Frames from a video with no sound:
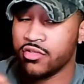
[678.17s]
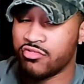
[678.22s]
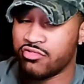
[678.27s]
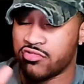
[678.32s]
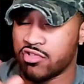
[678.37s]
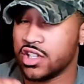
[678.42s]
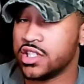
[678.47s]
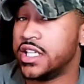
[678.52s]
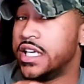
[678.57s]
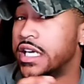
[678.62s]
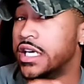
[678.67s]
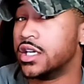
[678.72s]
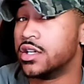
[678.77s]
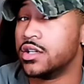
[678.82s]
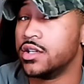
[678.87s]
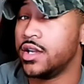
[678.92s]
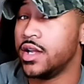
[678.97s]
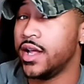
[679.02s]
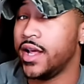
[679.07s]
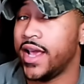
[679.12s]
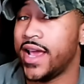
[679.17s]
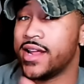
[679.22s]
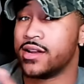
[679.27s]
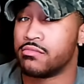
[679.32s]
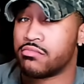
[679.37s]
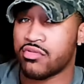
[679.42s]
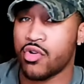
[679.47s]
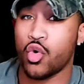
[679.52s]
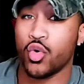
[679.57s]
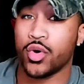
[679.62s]
really good
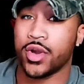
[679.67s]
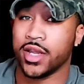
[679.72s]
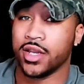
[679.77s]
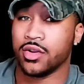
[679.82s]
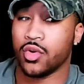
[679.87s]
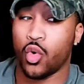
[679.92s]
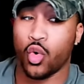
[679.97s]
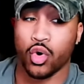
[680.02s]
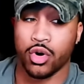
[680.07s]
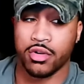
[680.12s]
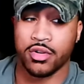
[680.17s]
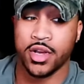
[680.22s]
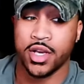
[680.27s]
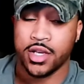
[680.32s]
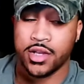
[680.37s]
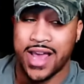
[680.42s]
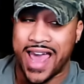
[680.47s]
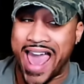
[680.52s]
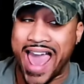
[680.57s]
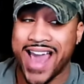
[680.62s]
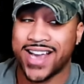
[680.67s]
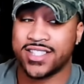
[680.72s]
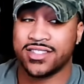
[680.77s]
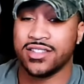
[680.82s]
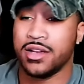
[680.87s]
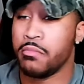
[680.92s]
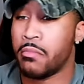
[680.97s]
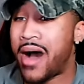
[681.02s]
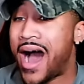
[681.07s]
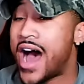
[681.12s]
and broken, or
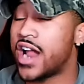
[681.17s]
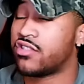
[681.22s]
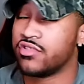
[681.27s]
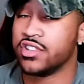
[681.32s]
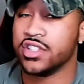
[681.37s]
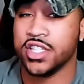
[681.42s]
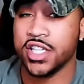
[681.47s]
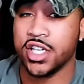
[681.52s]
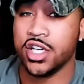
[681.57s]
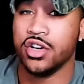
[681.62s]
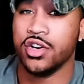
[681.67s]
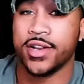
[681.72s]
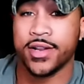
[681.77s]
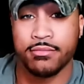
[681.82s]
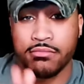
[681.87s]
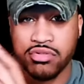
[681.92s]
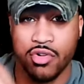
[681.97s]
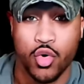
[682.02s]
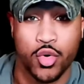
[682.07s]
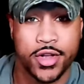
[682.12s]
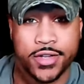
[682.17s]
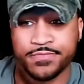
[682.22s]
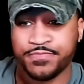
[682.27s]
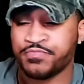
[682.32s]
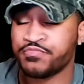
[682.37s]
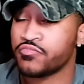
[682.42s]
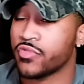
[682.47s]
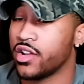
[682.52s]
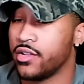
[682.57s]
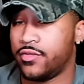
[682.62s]
actually moderately good and broken.
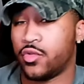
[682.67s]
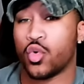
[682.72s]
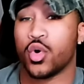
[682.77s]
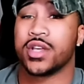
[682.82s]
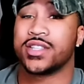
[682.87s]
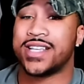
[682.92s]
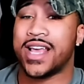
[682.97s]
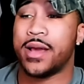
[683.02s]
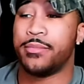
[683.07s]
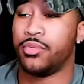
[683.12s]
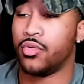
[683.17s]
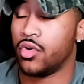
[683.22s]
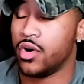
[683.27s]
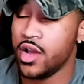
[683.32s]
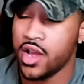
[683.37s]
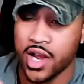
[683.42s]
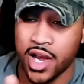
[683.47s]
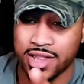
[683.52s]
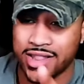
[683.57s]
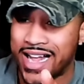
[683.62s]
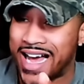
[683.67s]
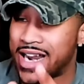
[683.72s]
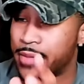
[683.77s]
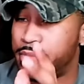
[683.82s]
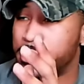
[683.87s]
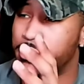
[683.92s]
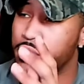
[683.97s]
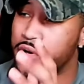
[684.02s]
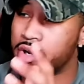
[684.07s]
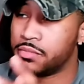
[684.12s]
For example, a lot of
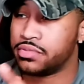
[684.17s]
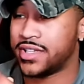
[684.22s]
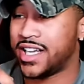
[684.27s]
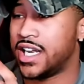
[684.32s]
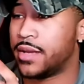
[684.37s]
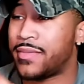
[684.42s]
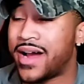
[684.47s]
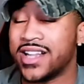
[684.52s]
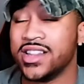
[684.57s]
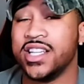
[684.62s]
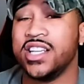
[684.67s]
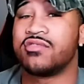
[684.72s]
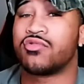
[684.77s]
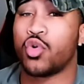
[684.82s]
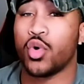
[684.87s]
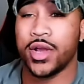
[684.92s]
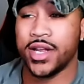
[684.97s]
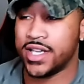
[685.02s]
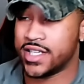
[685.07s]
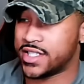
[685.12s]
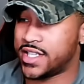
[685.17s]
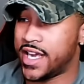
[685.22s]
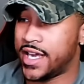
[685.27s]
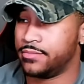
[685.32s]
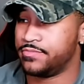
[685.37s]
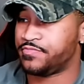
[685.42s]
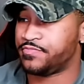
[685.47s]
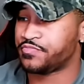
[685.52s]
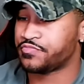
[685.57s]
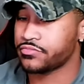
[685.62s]
people complain about Leroy in this
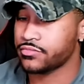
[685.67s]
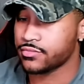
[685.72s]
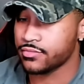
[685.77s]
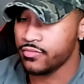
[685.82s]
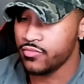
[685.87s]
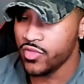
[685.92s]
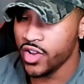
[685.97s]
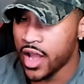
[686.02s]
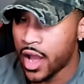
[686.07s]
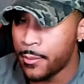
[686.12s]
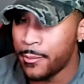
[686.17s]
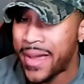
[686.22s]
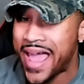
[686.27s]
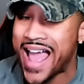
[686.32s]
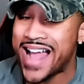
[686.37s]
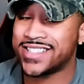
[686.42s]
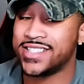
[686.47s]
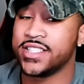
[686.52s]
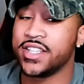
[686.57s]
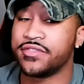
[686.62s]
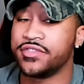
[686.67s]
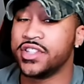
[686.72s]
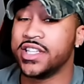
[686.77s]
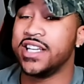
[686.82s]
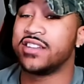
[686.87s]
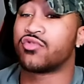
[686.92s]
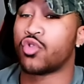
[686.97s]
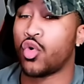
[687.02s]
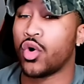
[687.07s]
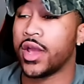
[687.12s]
game. Imagine if
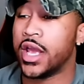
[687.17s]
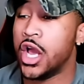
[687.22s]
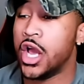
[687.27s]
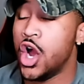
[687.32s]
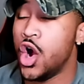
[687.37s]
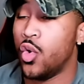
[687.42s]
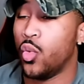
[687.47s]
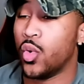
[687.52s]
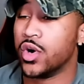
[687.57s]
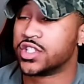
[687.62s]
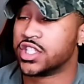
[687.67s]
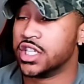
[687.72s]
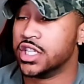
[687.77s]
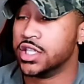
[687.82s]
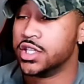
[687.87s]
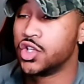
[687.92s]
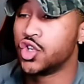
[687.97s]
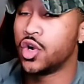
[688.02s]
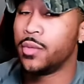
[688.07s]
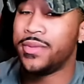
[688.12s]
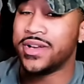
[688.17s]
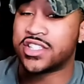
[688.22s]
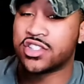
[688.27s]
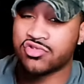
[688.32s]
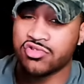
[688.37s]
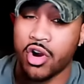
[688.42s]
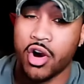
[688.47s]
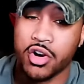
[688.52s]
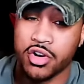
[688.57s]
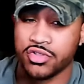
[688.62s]
Leroy was a little bit
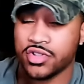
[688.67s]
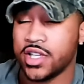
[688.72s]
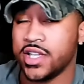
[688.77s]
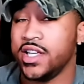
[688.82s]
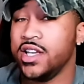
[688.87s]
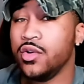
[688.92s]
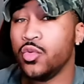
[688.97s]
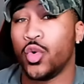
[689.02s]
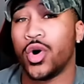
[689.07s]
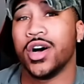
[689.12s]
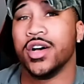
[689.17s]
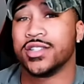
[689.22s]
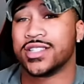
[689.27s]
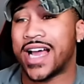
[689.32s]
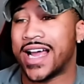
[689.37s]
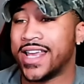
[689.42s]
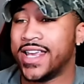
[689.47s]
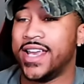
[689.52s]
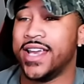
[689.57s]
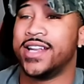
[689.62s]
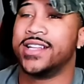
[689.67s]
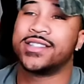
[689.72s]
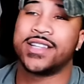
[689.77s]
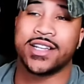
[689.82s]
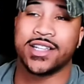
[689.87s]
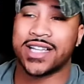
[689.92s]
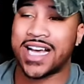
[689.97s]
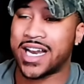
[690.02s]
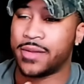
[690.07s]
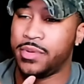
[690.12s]
stronger than he was. I get it that
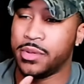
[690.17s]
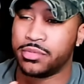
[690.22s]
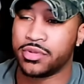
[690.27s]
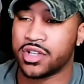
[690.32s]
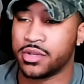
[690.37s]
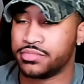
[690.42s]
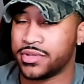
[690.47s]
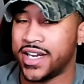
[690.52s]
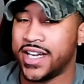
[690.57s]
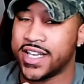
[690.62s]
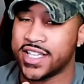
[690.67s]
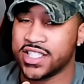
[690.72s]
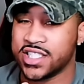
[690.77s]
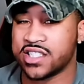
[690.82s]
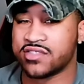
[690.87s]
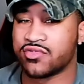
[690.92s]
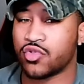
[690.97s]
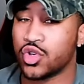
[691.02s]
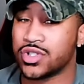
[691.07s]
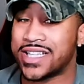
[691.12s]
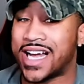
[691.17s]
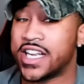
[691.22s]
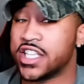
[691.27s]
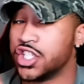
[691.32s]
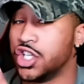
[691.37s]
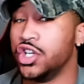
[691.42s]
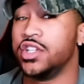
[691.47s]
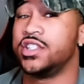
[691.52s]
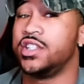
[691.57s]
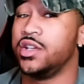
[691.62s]
a lot of people are complaining because Leroy's not as
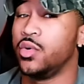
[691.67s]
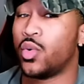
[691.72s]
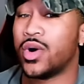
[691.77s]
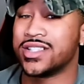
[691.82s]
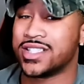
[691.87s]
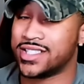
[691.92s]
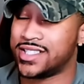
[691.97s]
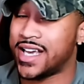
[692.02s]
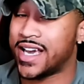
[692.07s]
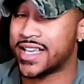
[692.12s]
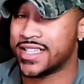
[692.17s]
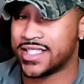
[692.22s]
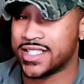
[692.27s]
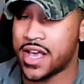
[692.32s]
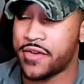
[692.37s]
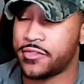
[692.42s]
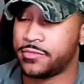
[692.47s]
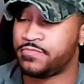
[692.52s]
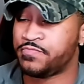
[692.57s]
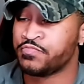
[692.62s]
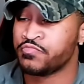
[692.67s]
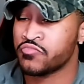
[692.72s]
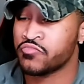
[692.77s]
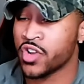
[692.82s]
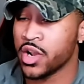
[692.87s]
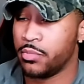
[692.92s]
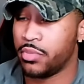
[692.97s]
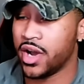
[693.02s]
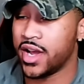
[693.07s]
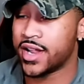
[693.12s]
good as he was in Tekken 7,
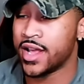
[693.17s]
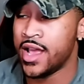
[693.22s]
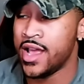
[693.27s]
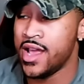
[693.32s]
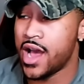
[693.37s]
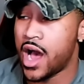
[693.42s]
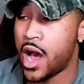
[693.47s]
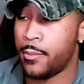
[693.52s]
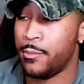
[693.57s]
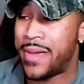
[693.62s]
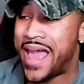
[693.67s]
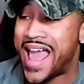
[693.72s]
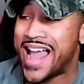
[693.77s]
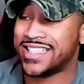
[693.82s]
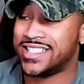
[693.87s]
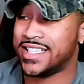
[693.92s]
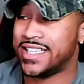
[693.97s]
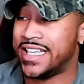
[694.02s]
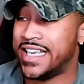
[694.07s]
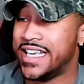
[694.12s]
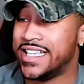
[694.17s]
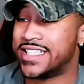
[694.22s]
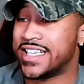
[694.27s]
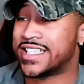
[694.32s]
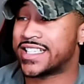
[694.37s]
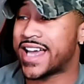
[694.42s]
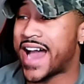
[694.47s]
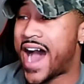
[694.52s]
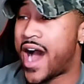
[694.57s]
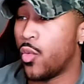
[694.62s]
but imagine he
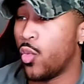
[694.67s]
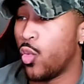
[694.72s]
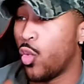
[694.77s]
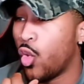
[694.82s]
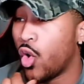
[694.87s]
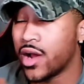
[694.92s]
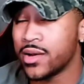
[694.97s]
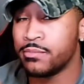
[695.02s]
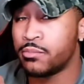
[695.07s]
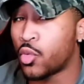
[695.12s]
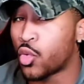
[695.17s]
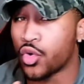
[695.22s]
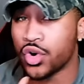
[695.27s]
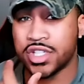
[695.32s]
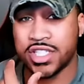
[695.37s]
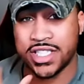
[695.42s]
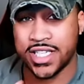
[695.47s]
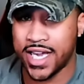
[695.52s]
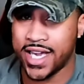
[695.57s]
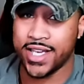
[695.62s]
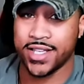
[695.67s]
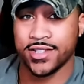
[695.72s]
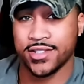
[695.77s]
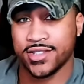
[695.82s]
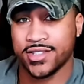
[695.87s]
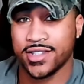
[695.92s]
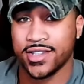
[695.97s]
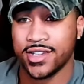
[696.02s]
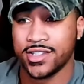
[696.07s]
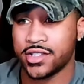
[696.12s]
just got one more
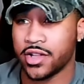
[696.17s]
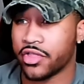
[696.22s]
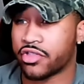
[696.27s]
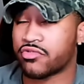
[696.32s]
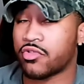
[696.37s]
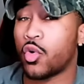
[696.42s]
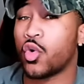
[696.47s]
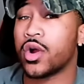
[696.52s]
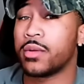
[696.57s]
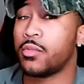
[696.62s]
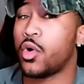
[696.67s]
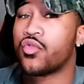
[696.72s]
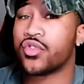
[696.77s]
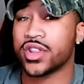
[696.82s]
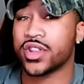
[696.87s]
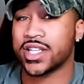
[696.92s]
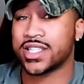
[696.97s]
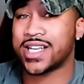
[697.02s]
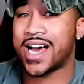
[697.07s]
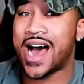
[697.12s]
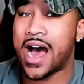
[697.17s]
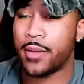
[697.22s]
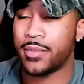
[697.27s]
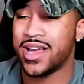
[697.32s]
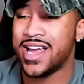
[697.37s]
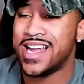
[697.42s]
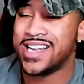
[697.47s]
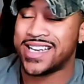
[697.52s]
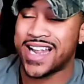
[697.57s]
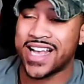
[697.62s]
change to throw him over the top.
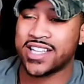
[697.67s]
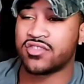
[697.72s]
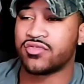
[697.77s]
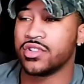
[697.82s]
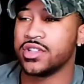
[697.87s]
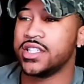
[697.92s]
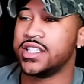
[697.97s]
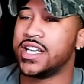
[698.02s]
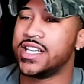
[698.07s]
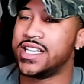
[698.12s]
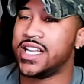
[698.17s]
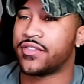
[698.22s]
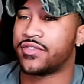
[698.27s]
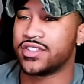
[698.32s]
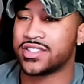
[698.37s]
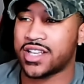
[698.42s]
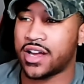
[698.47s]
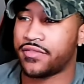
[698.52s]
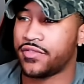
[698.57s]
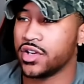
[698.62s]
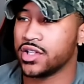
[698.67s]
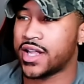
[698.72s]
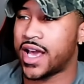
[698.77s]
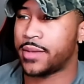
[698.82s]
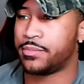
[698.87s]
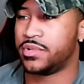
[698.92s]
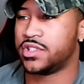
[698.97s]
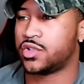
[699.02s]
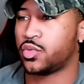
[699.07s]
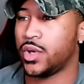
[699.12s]
That's really the difference I feel
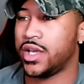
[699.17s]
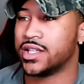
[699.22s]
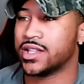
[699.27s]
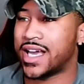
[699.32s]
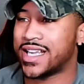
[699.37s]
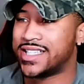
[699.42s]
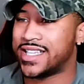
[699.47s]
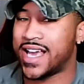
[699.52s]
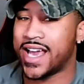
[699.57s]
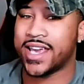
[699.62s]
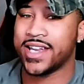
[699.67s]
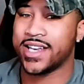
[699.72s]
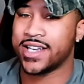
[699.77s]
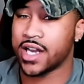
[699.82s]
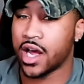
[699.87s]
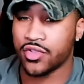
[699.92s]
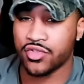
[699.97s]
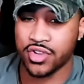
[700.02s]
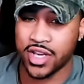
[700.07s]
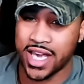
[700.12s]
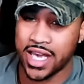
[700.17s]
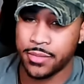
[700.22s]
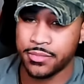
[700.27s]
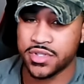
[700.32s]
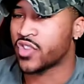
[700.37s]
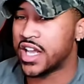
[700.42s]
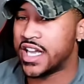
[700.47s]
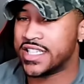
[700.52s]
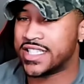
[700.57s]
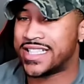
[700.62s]
like between like Tekken and other
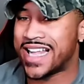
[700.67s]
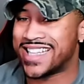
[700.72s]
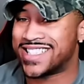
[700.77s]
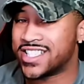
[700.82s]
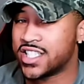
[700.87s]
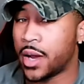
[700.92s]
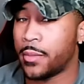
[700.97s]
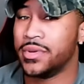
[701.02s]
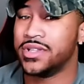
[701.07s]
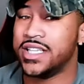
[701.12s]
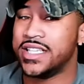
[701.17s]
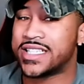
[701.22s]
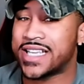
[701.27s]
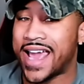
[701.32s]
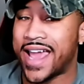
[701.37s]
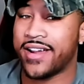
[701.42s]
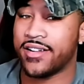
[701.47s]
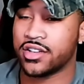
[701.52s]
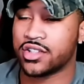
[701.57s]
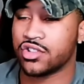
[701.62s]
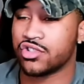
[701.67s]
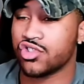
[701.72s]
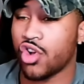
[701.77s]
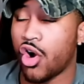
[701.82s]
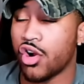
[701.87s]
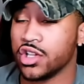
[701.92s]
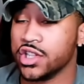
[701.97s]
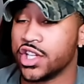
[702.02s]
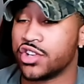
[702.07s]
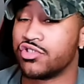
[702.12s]
games, is that some of these characters
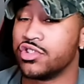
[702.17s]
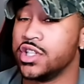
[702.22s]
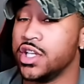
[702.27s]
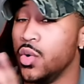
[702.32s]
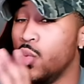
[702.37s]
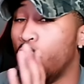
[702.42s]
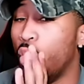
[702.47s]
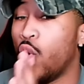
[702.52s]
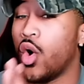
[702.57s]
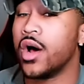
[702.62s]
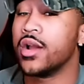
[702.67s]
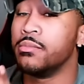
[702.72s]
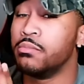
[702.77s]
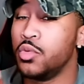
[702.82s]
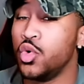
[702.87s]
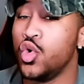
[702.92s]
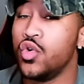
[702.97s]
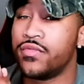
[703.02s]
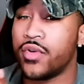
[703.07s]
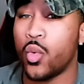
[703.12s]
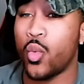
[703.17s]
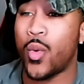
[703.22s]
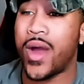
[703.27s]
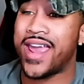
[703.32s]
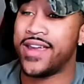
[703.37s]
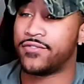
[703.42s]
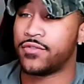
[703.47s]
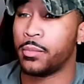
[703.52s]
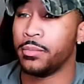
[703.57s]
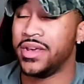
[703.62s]
are literally one move
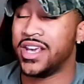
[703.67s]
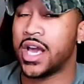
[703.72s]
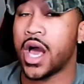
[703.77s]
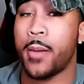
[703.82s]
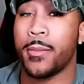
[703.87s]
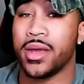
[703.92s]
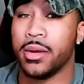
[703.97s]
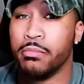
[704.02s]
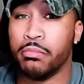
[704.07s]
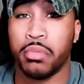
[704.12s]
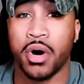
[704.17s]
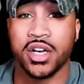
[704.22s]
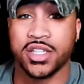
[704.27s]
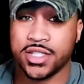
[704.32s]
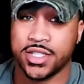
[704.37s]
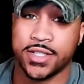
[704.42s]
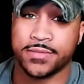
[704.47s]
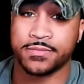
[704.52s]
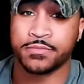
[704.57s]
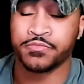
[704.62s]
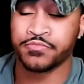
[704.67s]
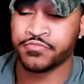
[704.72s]
away from becoming busted.